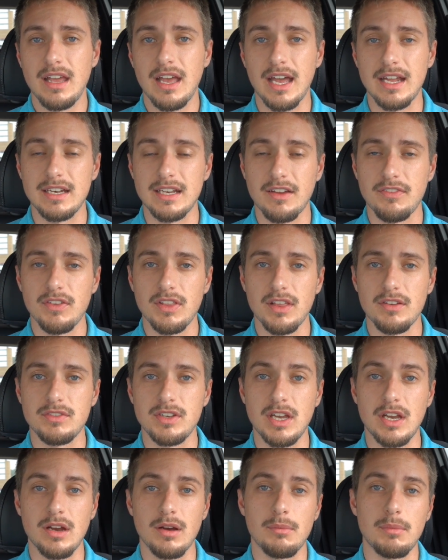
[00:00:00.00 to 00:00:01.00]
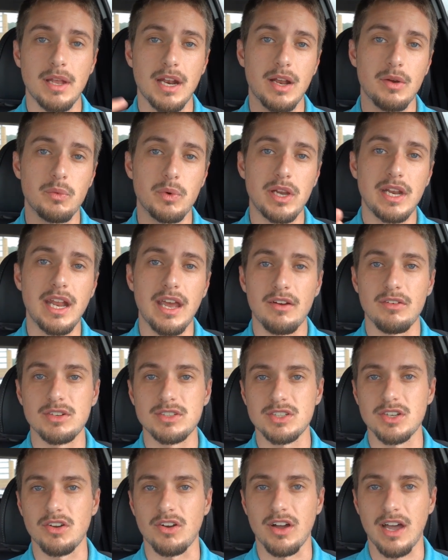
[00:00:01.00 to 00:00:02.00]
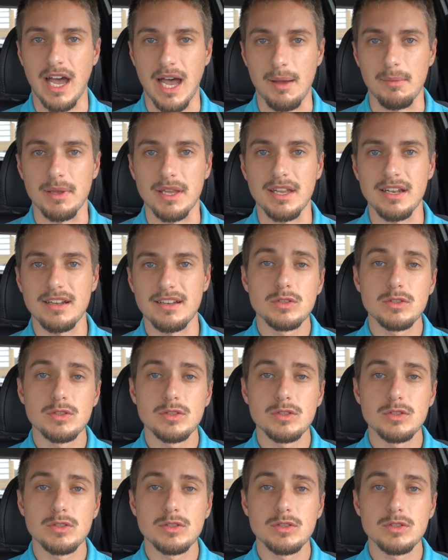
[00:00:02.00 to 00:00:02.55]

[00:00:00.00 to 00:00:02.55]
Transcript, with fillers: I definitely love to hear them and I read every single comment.